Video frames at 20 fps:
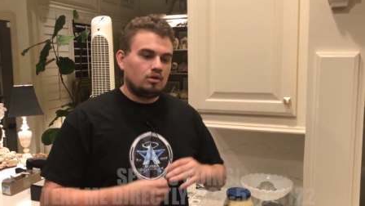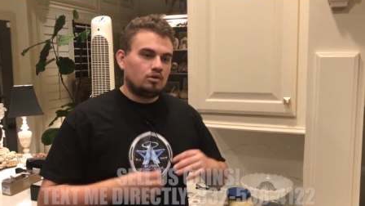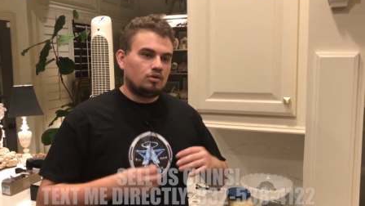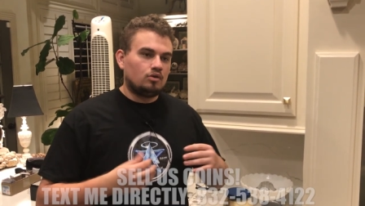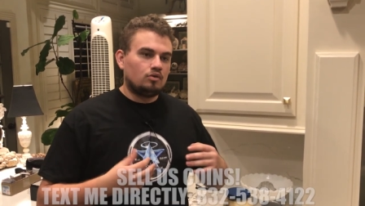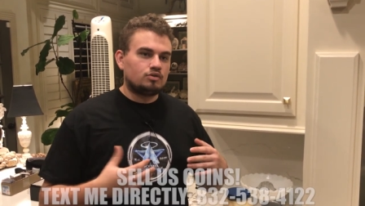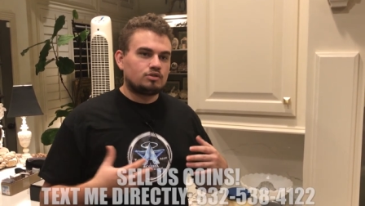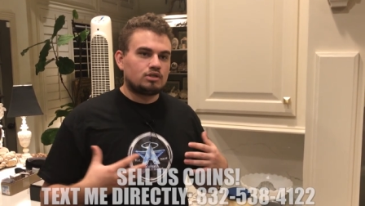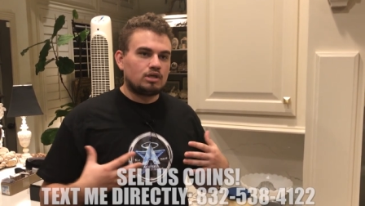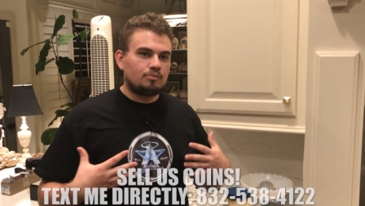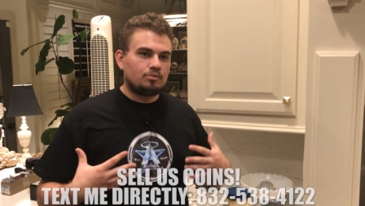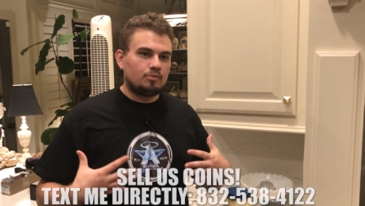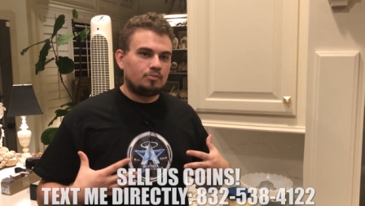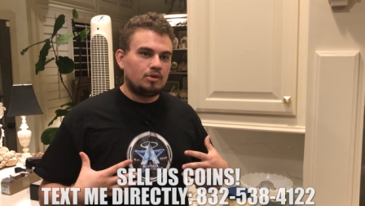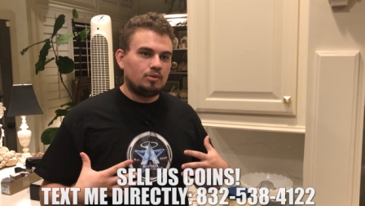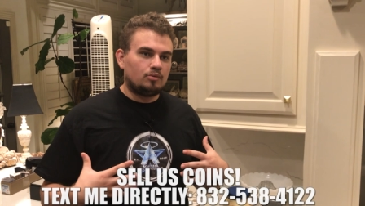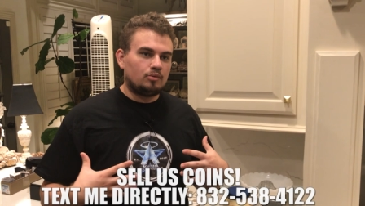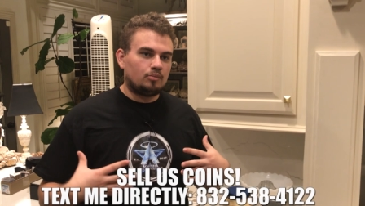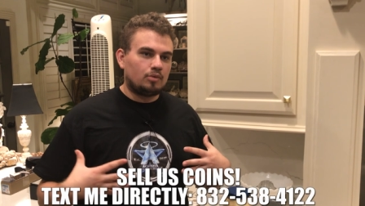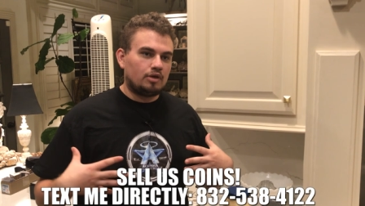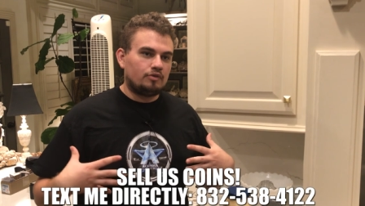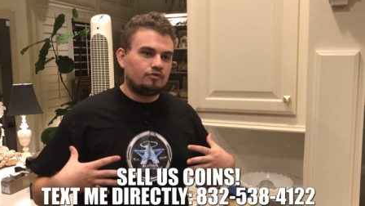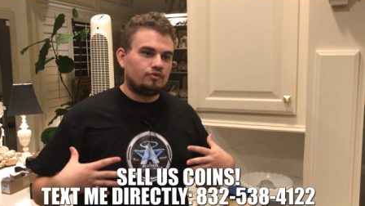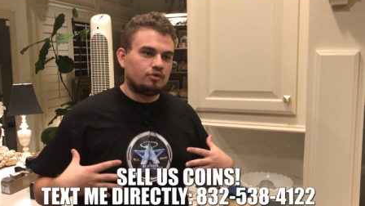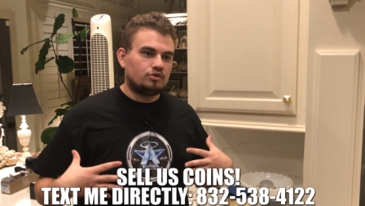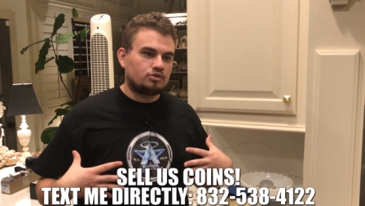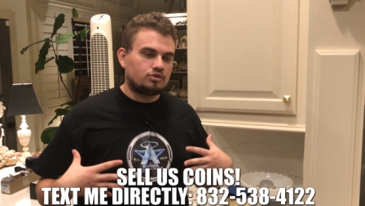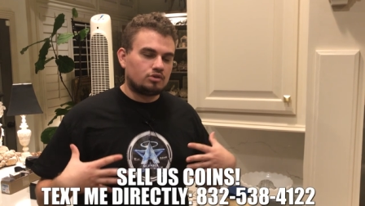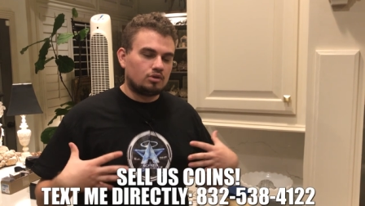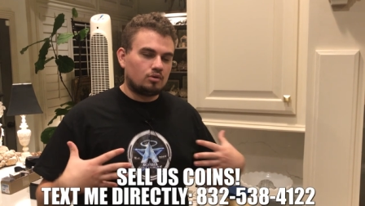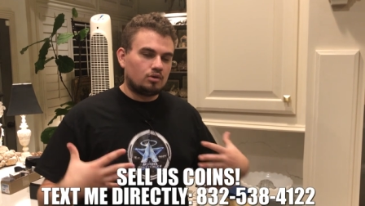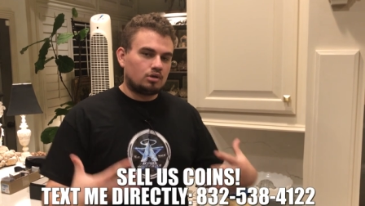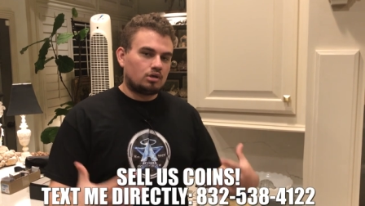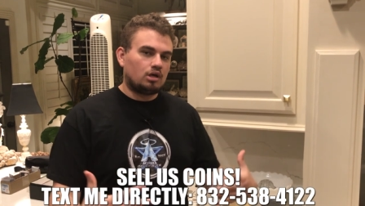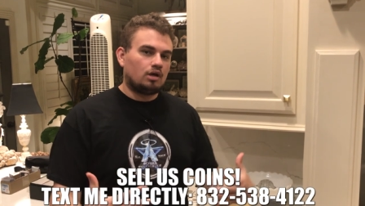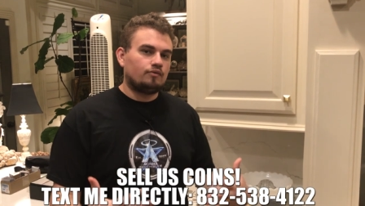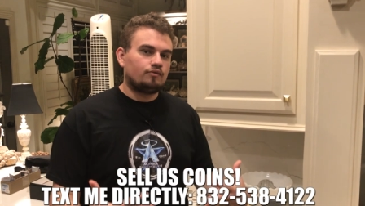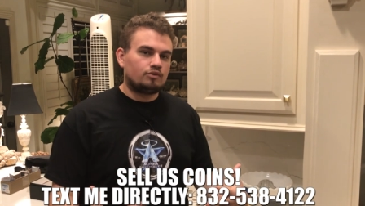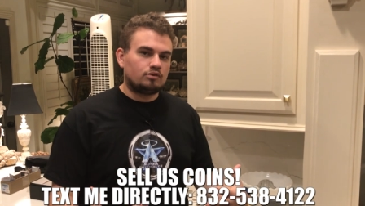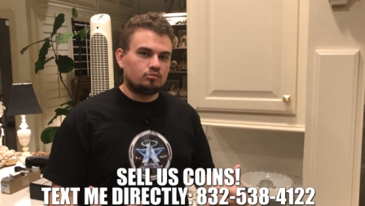Those type of people might feel so
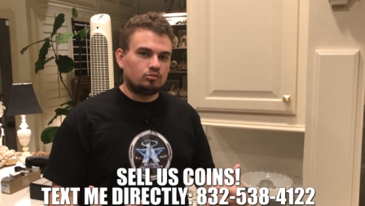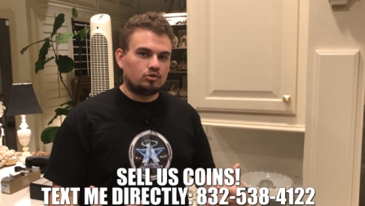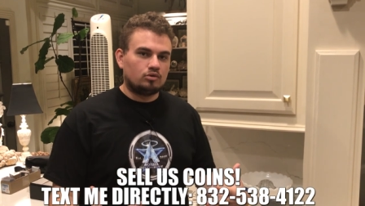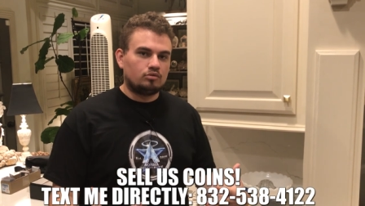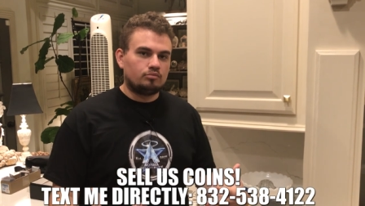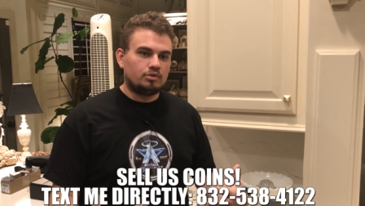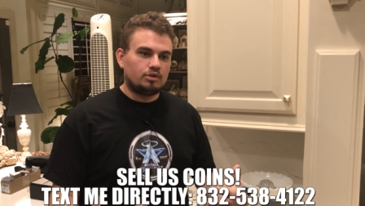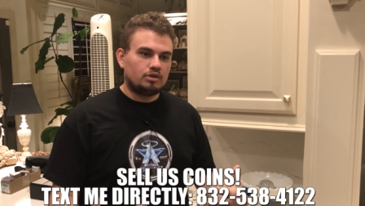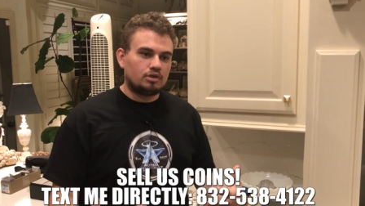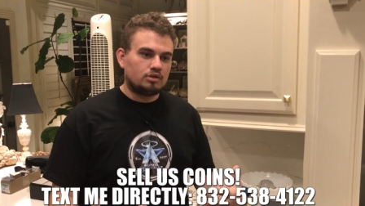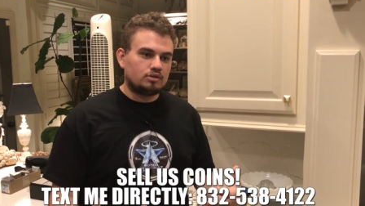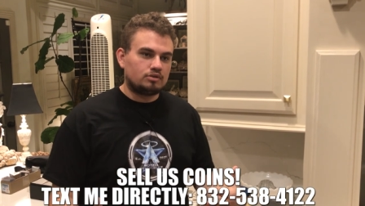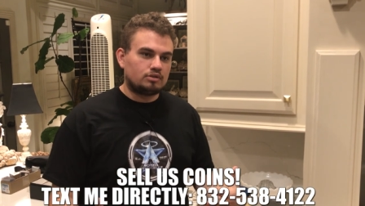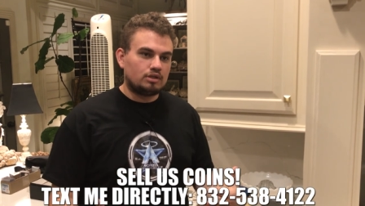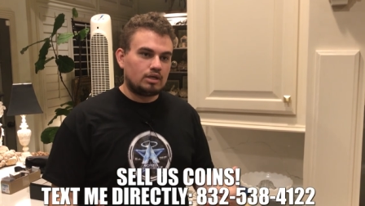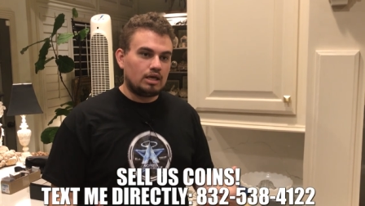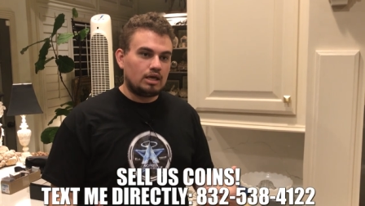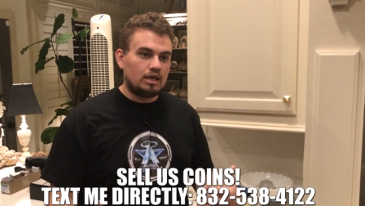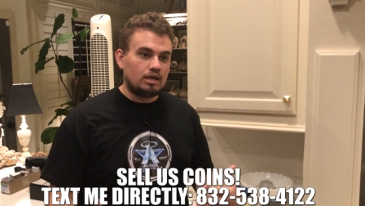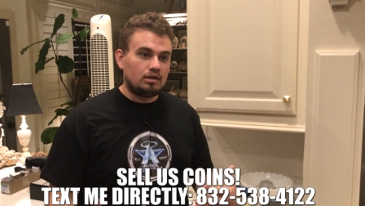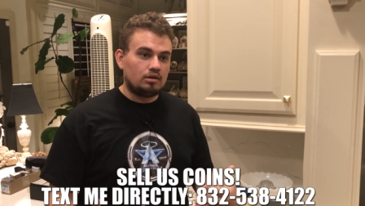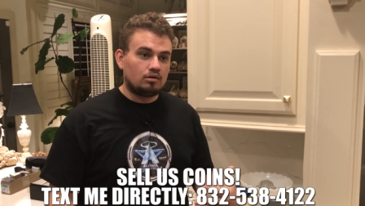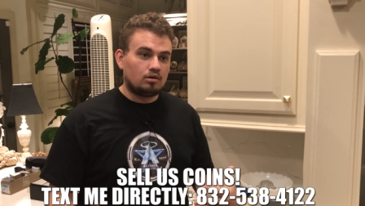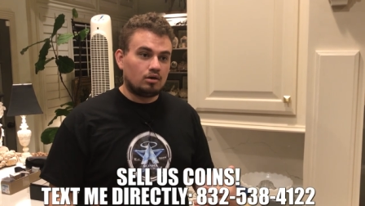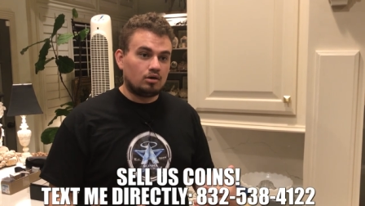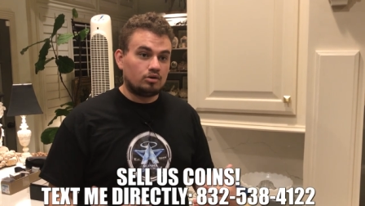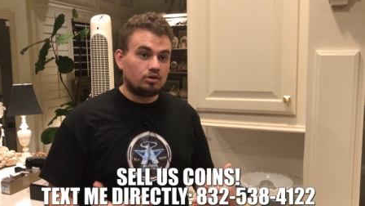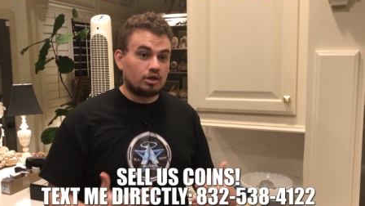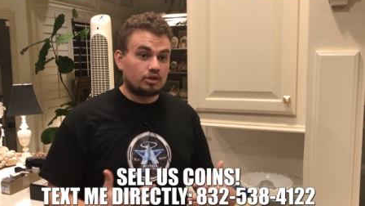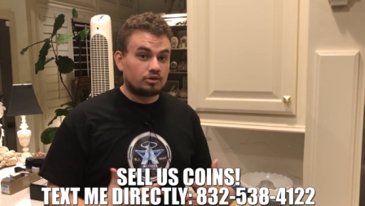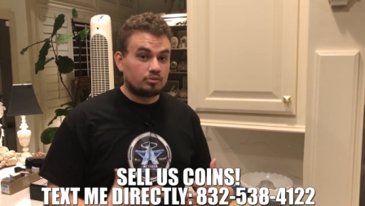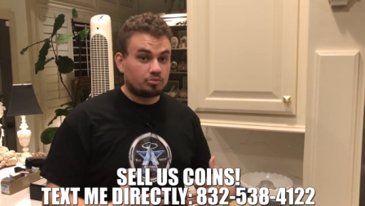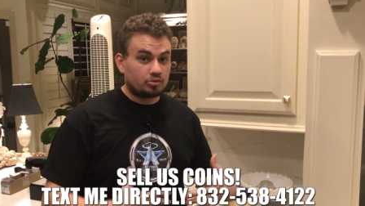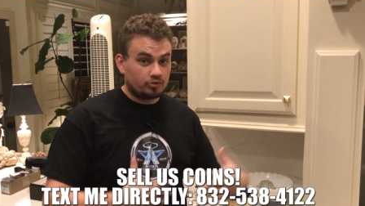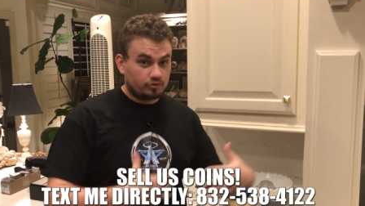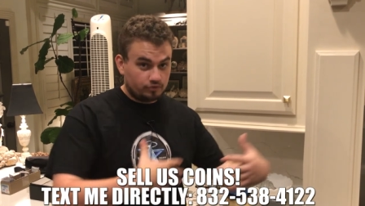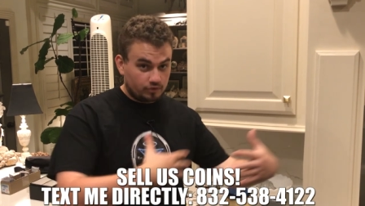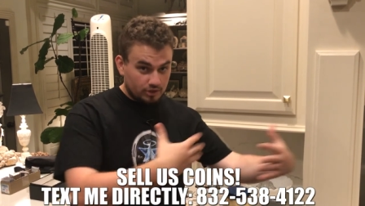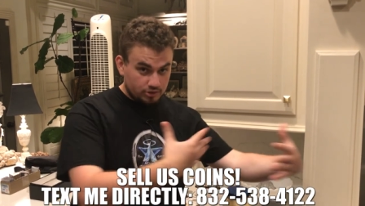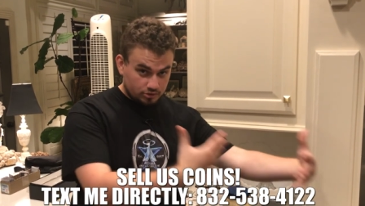uncomfortable because they are not the
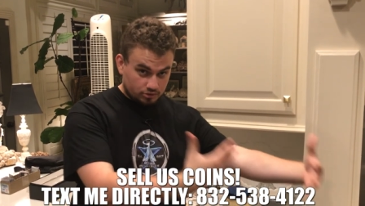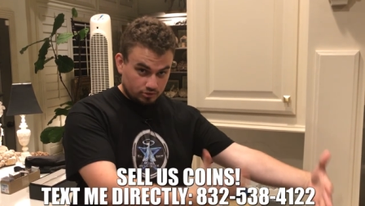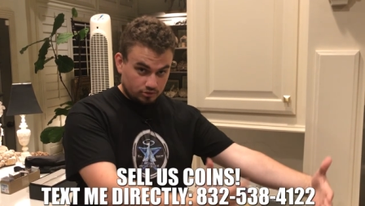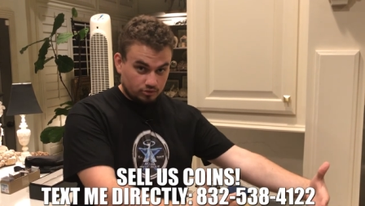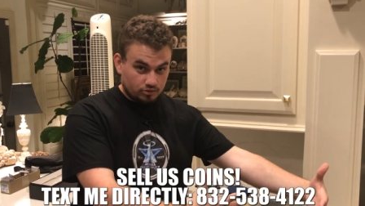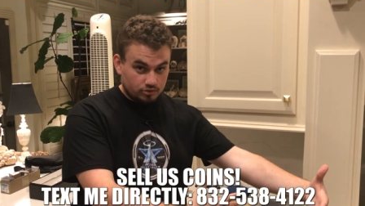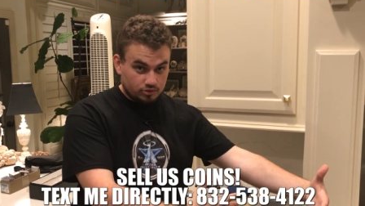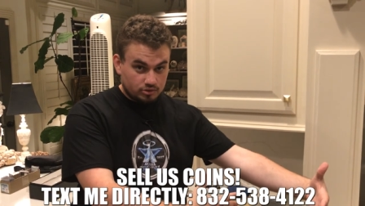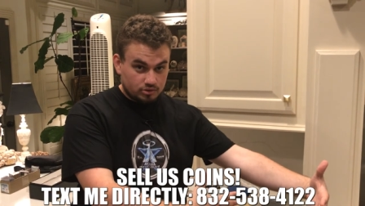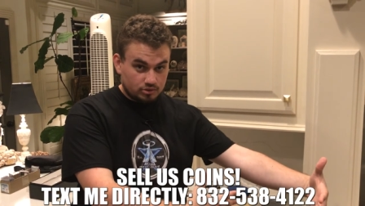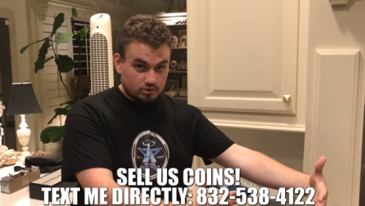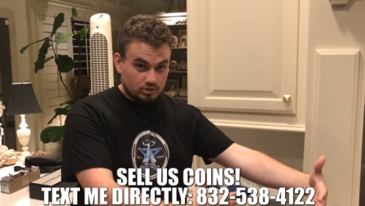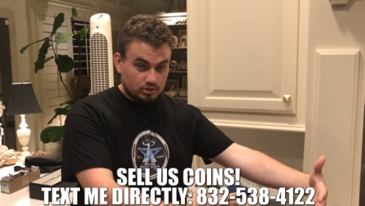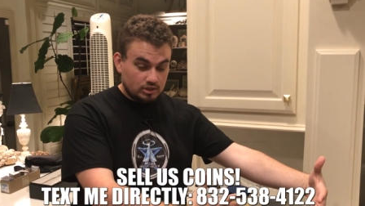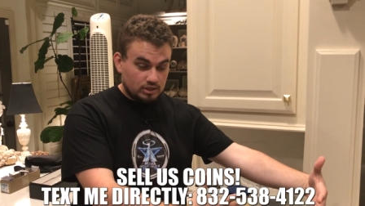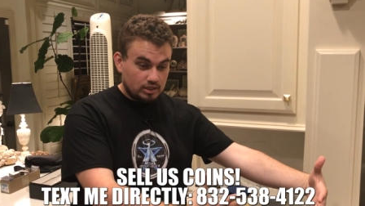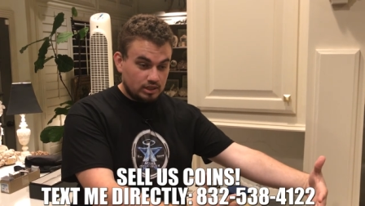professionals